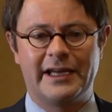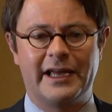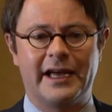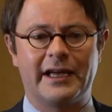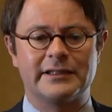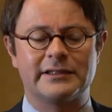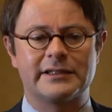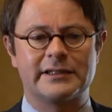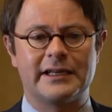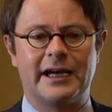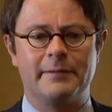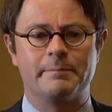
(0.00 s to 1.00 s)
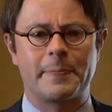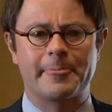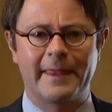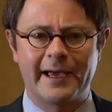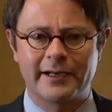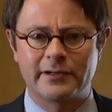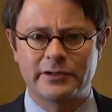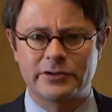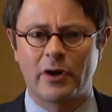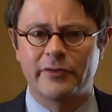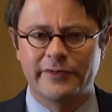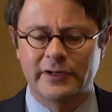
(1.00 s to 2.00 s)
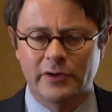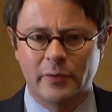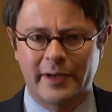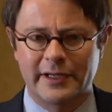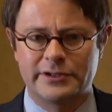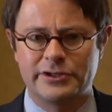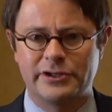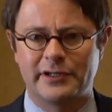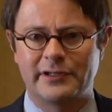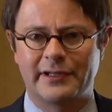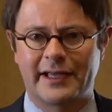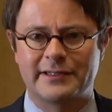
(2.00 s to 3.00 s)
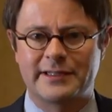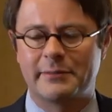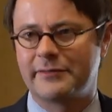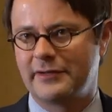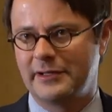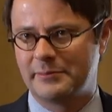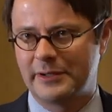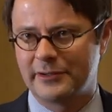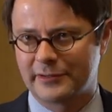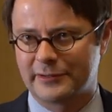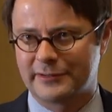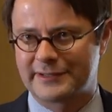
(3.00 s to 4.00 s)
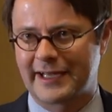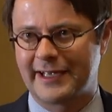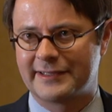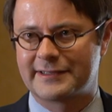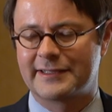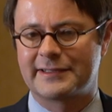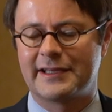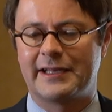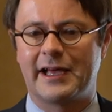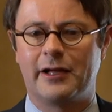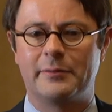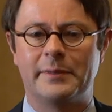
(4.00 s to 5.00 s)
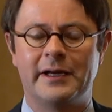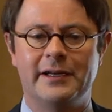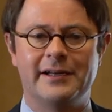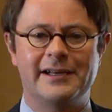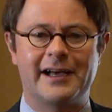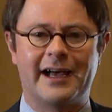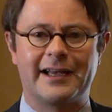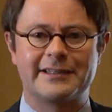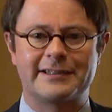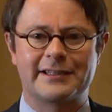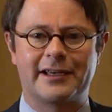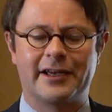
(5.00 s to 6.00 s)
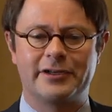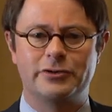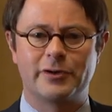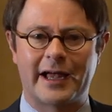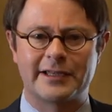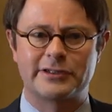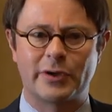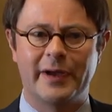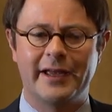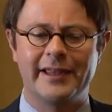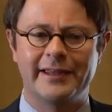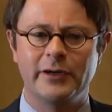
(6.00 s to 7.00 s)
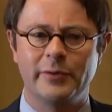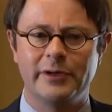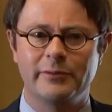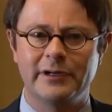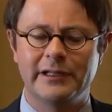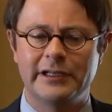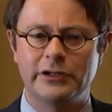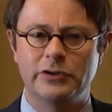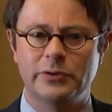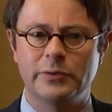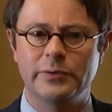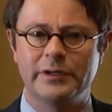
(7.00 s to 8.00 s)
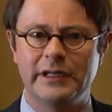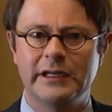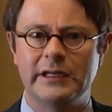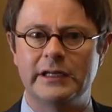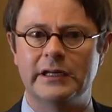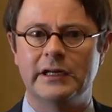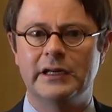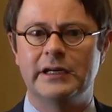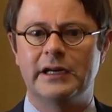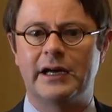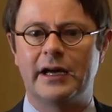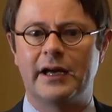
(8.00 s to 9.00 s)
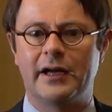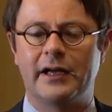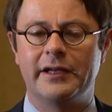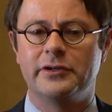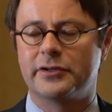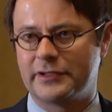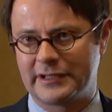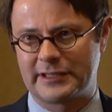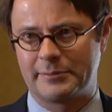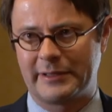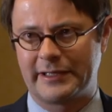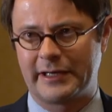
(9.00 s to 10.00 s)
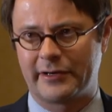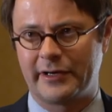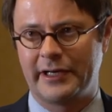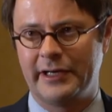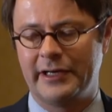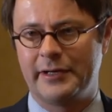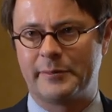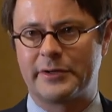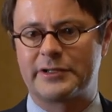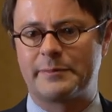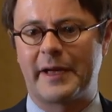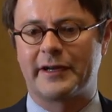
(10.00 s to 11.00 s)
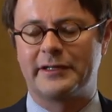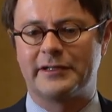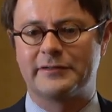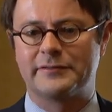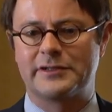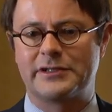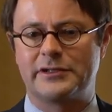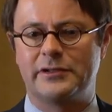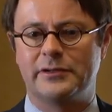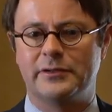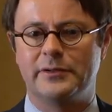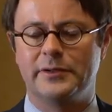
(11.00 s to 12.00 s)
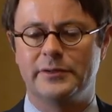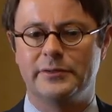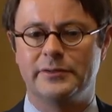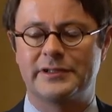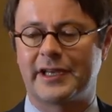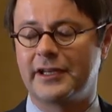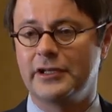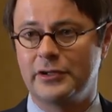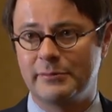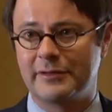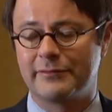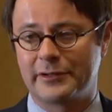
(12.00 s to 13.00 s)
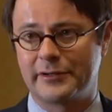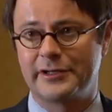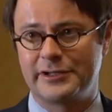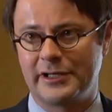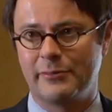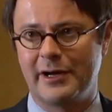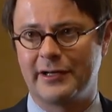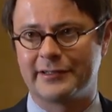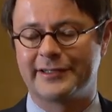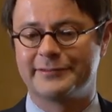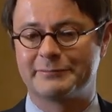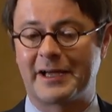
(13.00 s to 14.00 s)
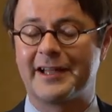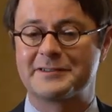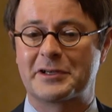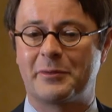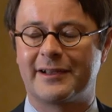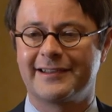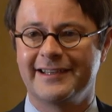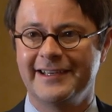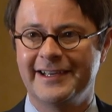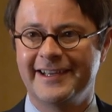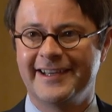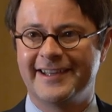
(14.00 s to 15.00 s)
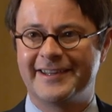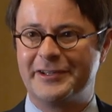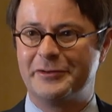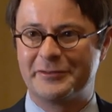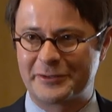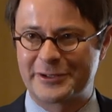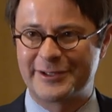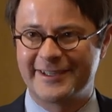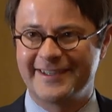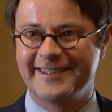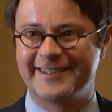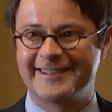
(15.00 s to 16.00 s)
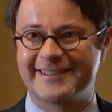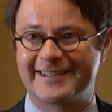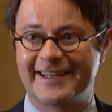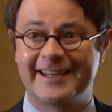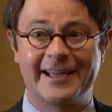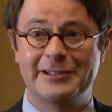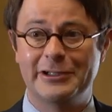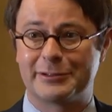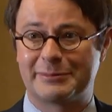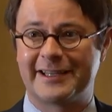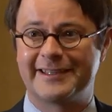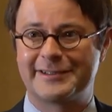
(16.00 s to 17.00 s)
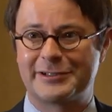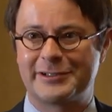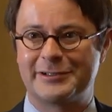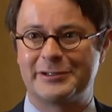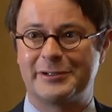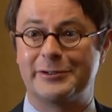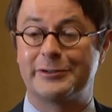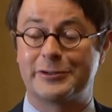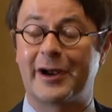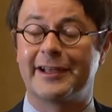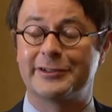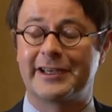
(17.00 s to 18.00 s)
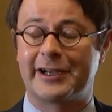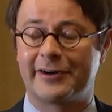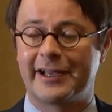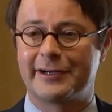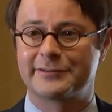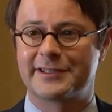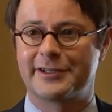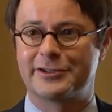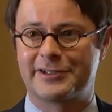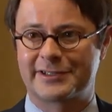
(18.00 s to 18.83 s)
And um, that is often a question that some of the empirical sciences can help us address. So I, I think we really do need uh, interdisciplinary perspectives to study human flourishing well and consequently the university is an ideal place to try to carry out such